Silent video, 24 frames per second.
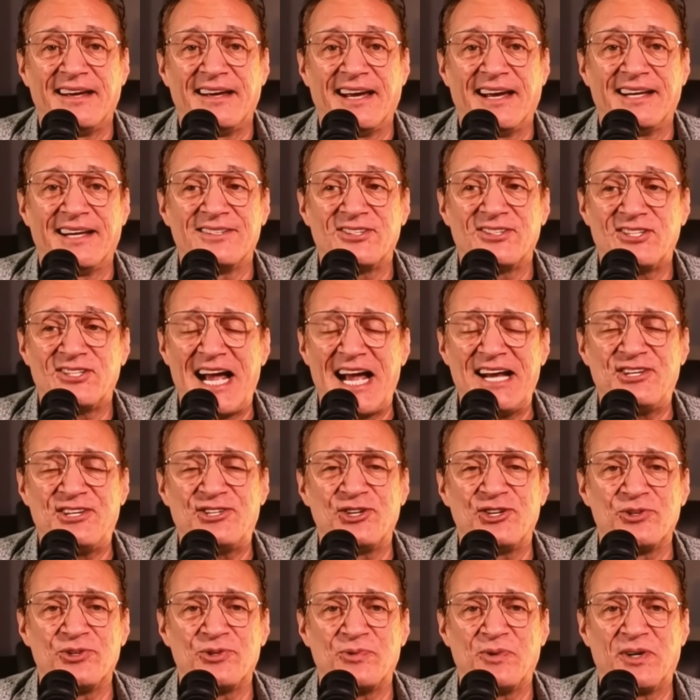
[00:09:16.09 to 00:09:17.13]
And
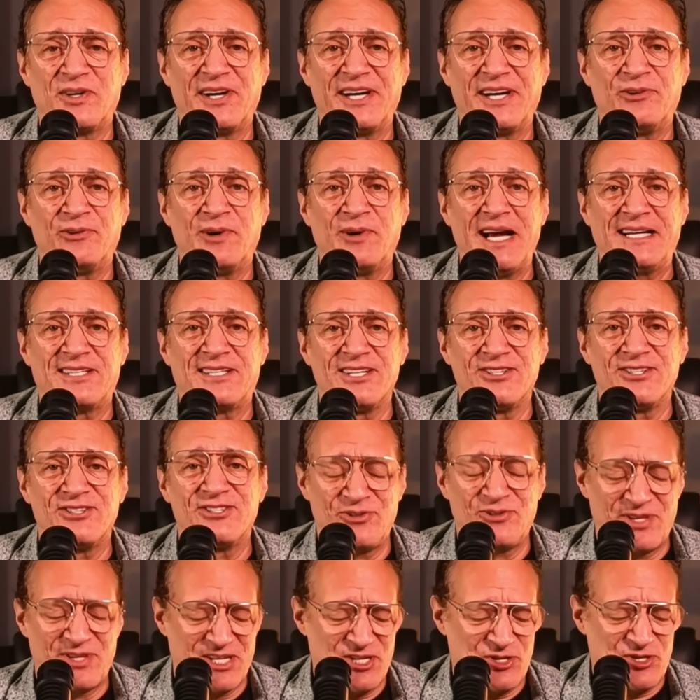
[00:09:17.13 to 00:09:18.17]
statues were erected
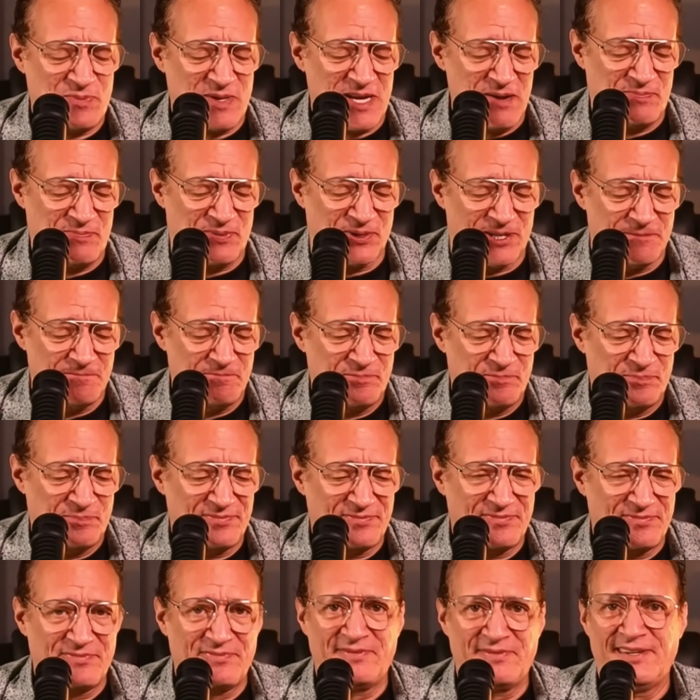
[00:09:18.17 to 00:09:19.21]
to these people.
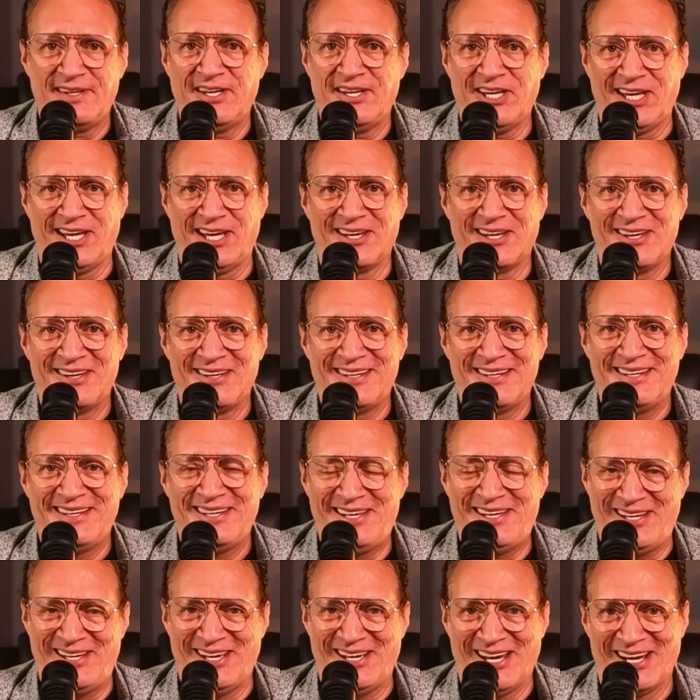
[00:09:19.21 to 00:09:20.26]

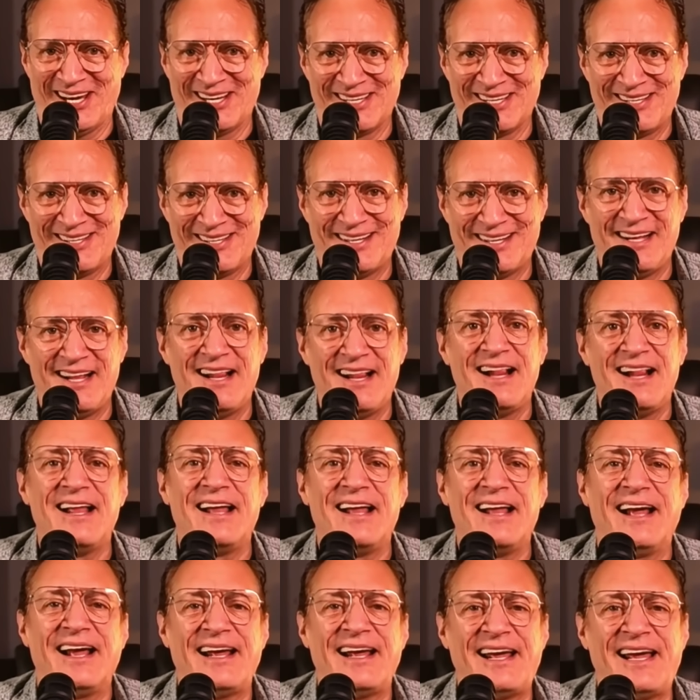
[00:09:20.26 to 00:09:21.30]
Yeah.
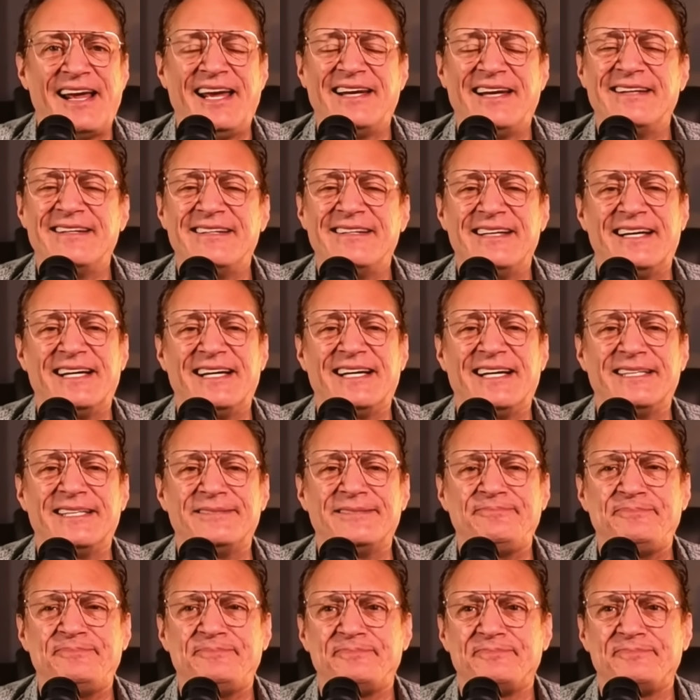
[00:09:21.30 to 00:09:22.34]

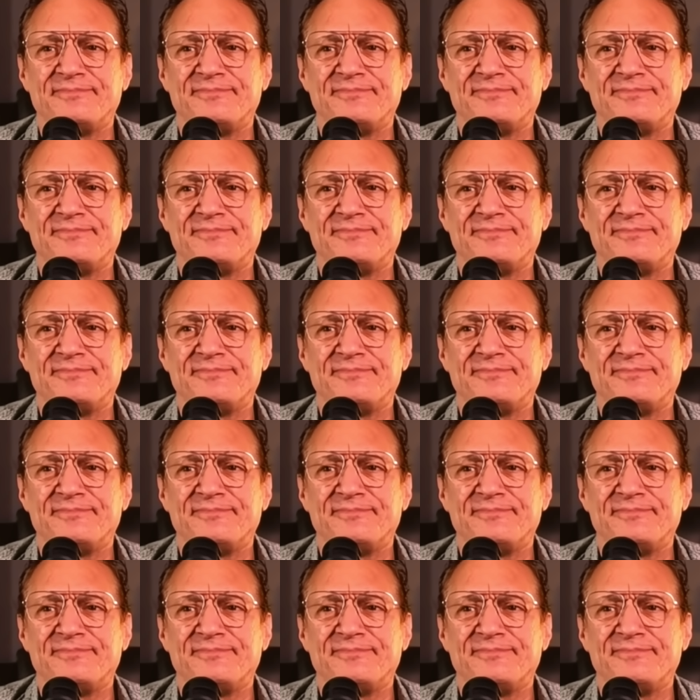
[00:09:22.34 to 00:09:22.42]
And